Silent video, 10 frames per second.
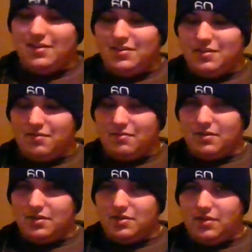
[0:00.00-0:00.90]
So I'm
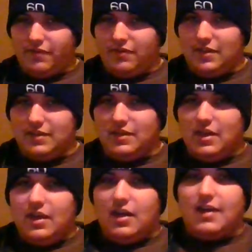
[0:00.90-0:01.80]
going to shuffle these.
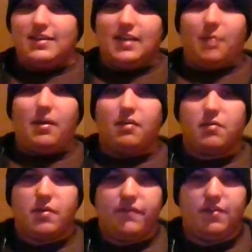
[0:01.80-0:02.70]
Like I said, I'm not going to
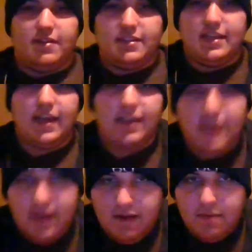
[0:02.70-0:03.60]
review this deck
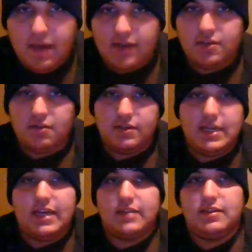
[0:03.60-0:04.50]
yet. I'm actually going to
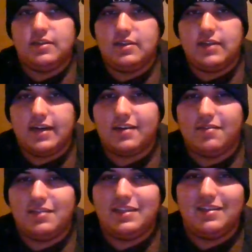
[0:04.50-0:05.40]
take it to
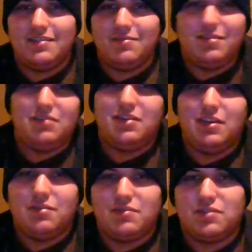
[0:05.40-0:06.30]
the
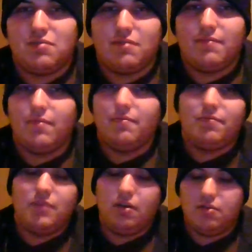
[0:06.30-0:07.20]
Yu-Gi-Oh store,
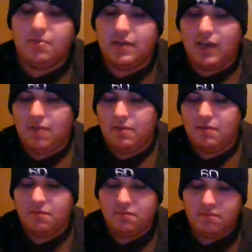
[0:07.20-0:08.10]
No Limit
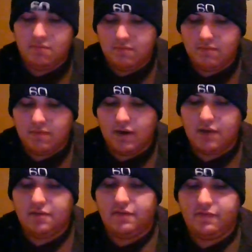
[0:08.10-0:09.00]
Gaming, where I
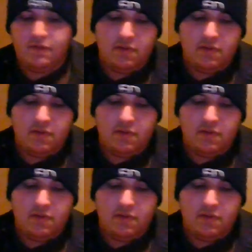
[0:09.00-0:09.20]
live.